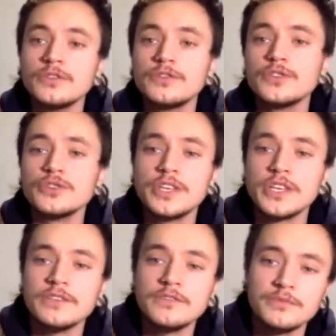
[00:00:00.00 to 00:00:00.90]

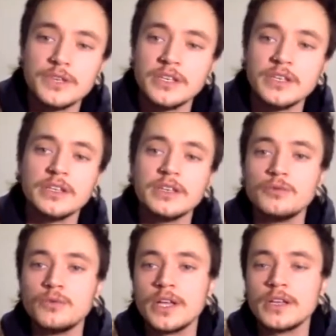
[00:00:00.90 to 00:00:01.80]
forgive me
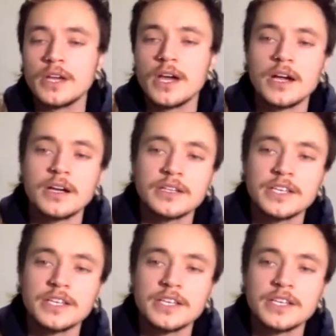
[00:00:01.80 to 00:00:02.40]
when I